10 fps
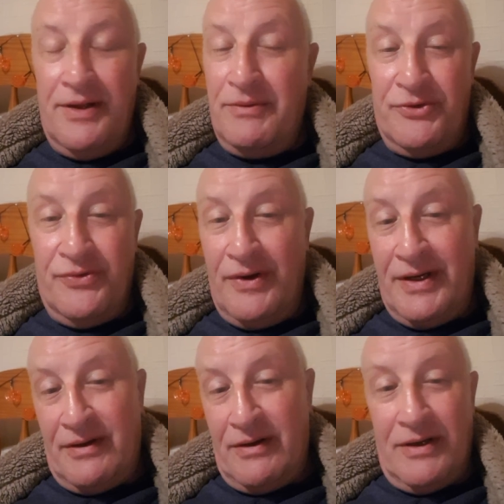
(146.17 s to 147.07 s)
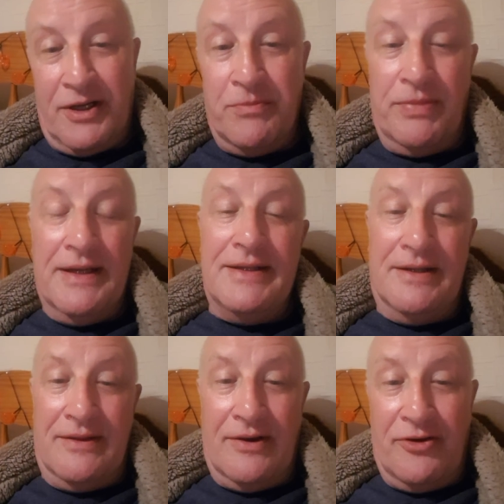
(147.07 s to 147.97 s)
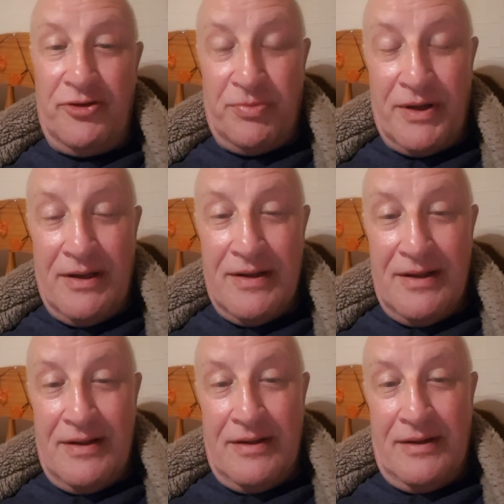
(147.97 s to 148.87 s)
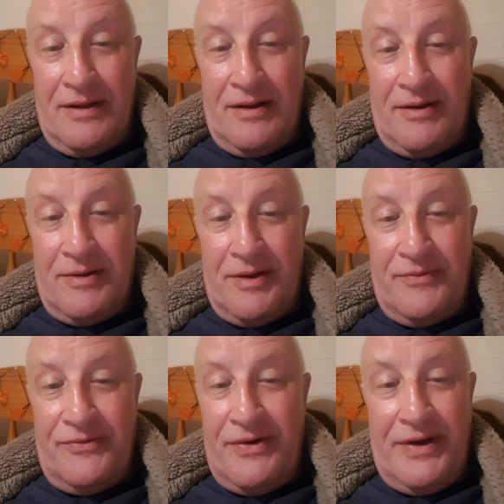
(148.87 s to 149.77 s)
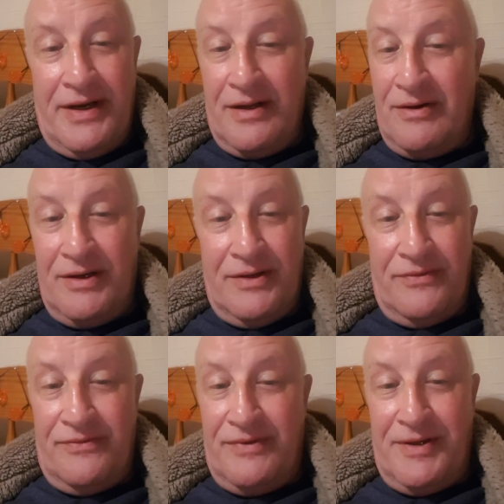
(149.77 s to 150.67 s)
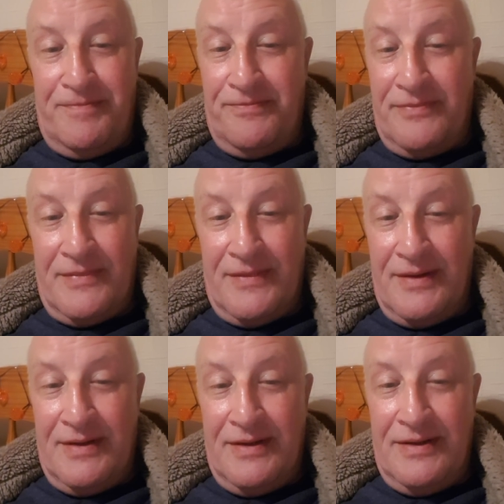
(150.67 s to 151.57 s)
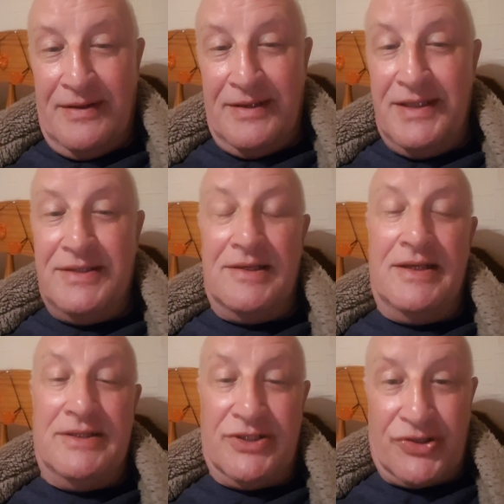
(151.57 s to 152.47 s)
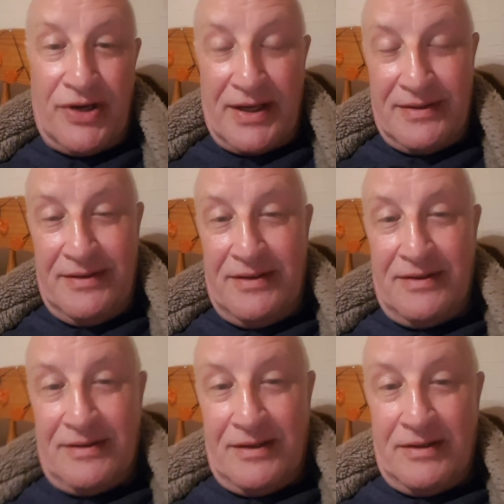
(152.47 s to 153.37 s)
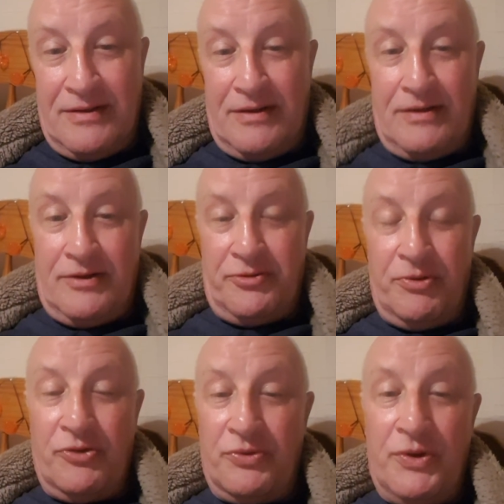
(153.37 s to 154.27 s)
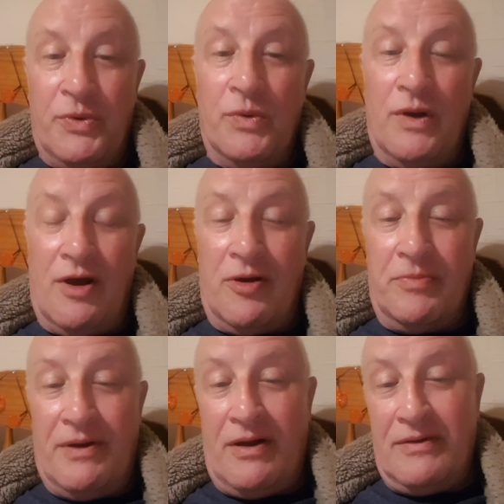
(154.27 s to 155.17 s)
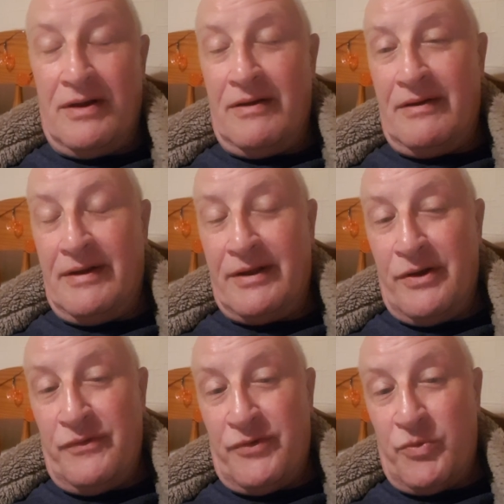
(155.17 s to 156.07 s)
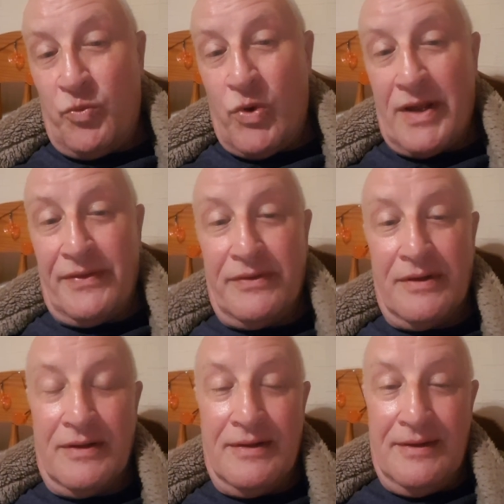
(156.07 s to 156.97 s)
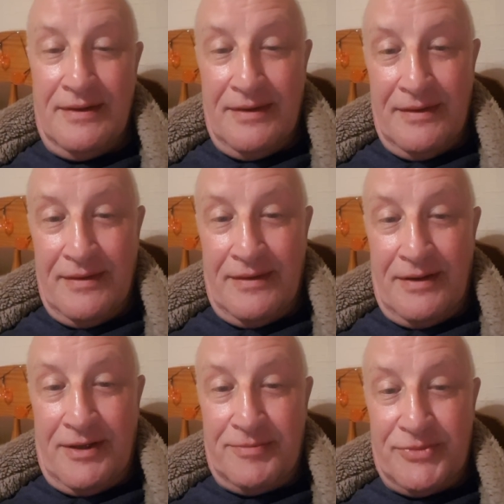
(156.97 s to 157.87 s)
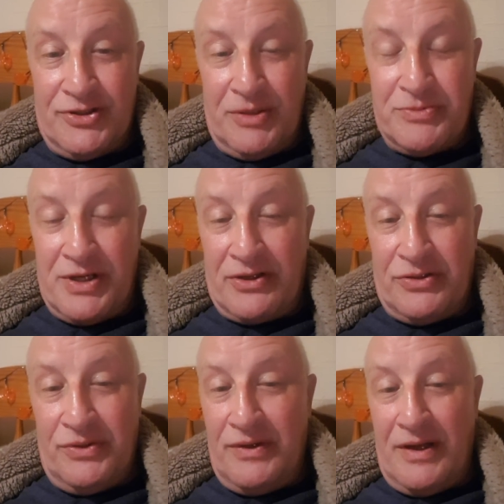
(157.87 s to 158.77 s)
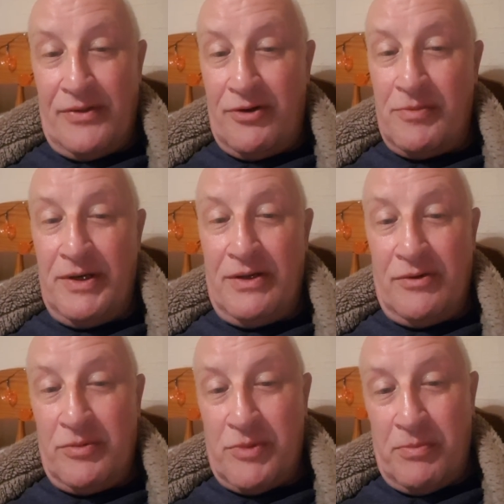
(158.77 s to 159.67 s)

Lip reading: was fine. I completed those, but I'm very kind of easily distracted. I suppose we all are, but I go from one subject to another. I mean, I've got